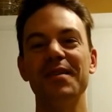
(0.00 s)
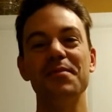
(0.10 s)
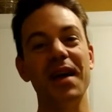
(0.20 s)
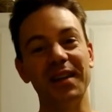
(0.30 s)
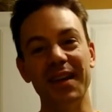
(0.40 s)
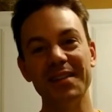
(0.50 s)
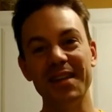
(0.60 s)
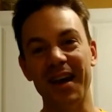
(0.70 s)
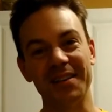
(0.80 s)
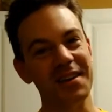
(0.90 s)
paying less
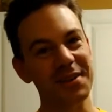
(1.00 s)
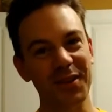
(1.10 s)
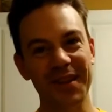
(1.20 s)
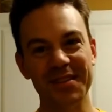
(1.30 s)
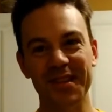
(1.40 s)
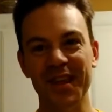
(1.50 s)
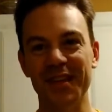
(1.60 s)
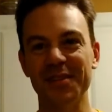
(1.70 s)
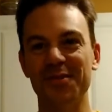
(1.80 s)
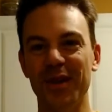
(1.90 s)
tax. I know that's the
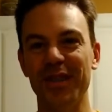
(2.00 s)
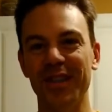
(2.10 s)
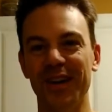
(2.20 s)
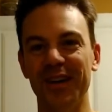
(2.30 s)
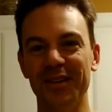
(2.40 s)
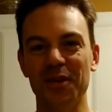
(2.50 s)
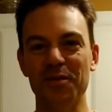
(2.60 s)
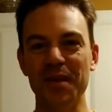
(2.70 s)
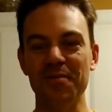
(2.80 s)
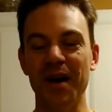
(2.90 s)
case with
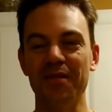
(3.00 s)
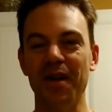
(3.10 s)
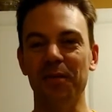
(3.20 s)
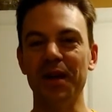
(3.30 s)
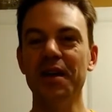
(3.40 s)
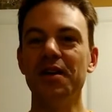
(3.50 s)
me and my family.